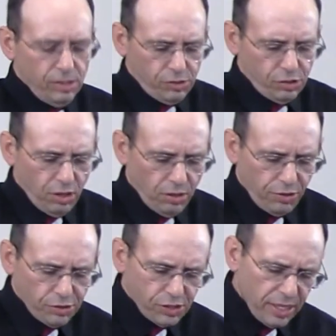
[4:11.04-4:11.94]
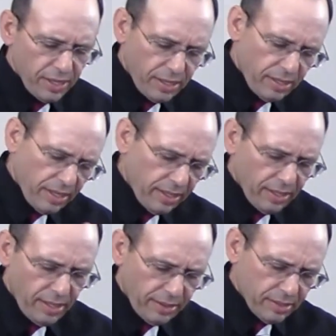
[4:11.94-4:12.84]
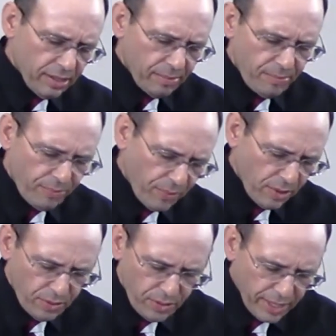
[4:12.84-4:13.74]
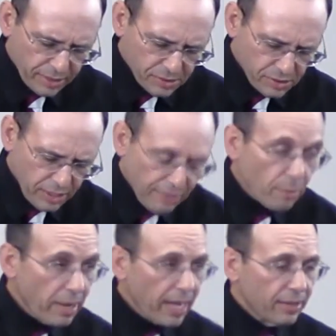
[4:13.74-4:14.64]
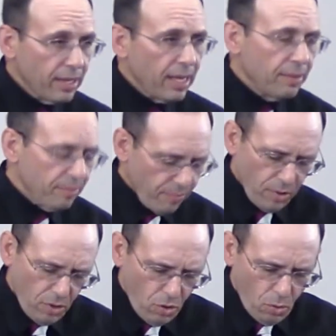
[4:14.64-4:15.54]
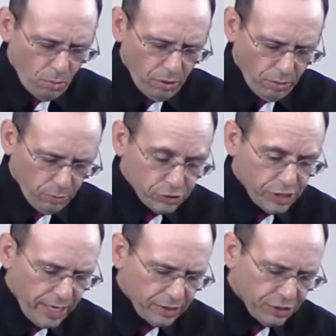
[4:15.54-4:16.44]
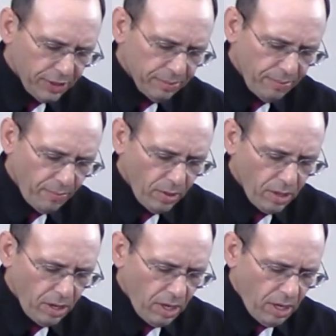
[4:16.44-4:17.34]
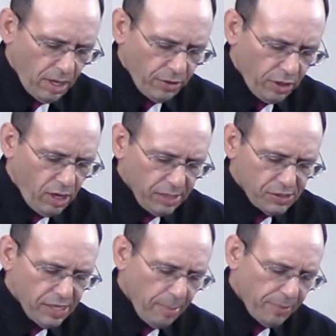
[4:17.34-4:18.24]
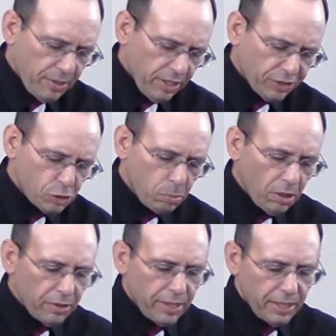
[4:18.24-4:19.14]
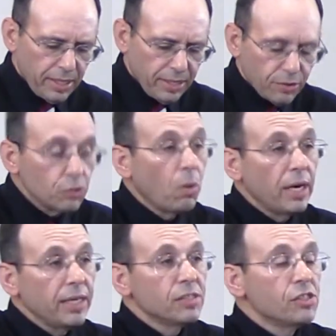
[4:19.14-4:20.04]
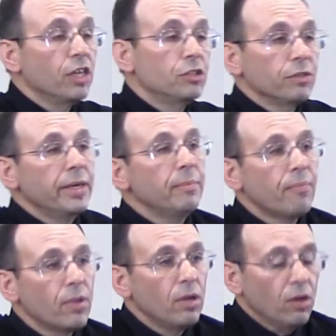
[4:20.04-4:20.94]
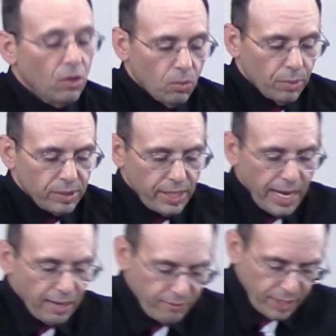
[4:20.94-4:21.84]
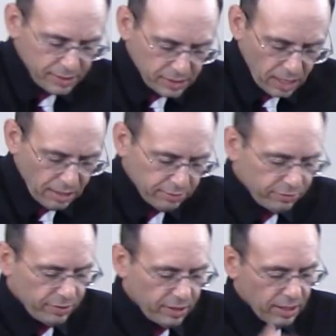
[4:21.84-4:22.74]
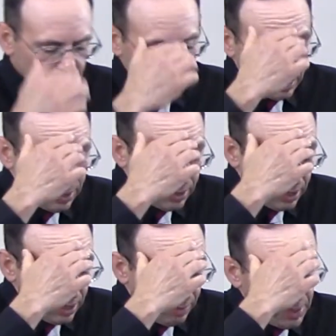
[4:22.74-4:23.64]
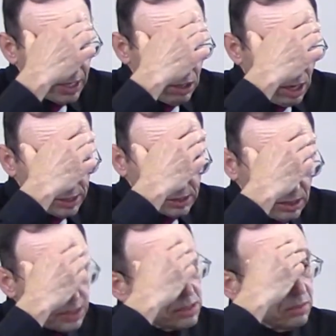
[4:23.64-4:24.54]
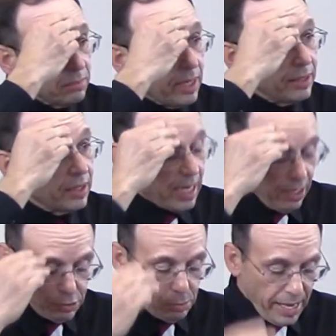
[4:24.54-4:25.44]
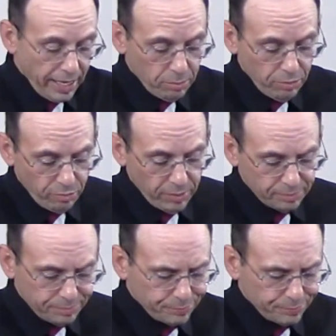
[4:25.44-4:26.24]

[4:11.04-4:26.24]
So you see that things even back then were changing. The concept exploded in the 20th century with the advent of the Pentecostalism and the Charismatic Movement.